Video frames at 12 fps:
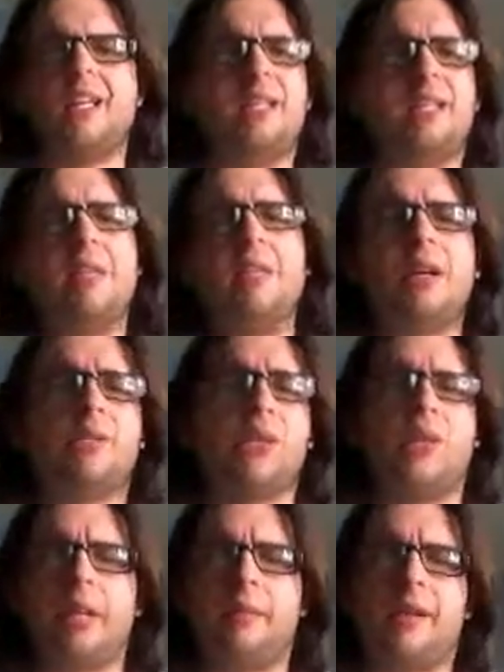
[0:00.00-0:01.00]
same thing with
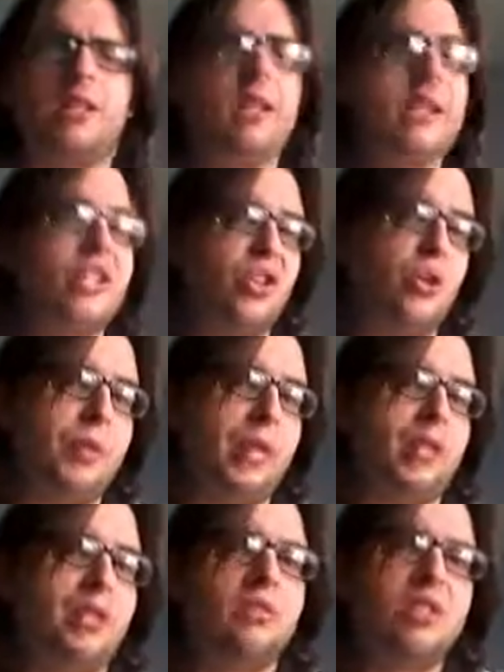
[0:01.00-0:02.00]
Orihime. She's not
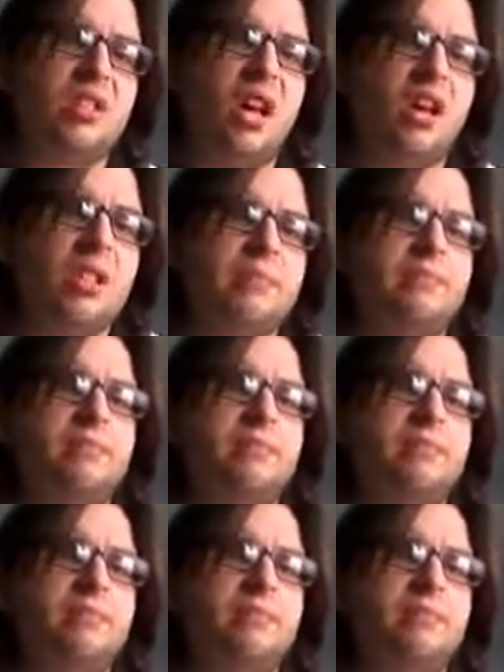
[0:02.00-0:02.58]
stupid. She's not